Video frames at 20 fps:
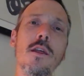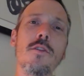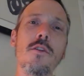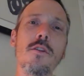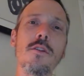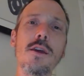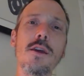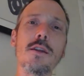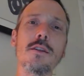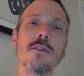
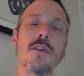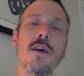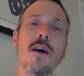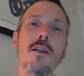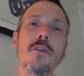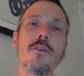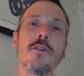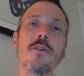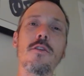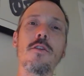The link to
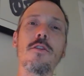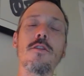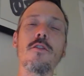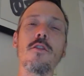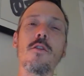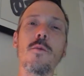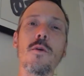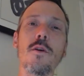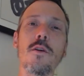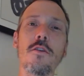that is in the
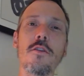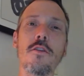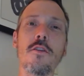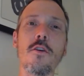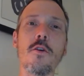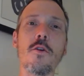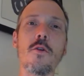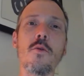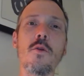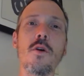syllabus,
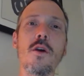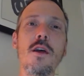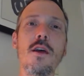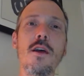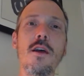so